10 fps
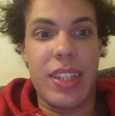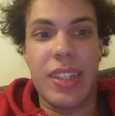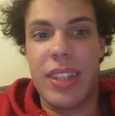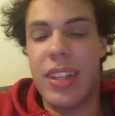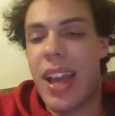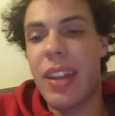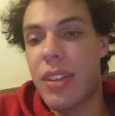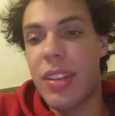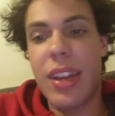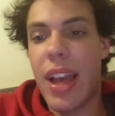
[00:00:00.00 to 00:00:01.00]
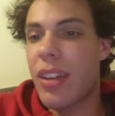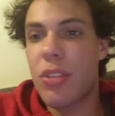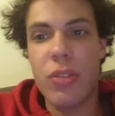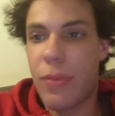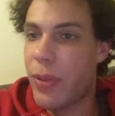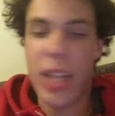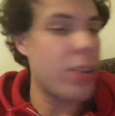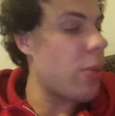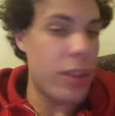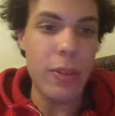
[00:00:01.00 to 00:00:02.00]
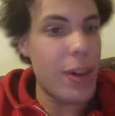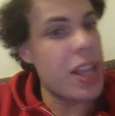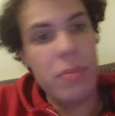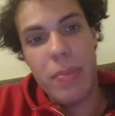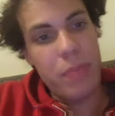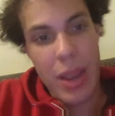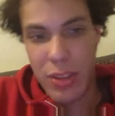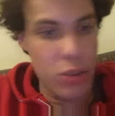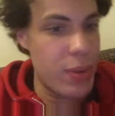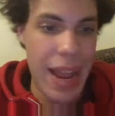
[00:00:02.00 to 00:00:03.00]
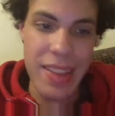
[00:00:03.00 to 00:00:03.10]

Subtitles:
You gotta follow the divide by 2 and add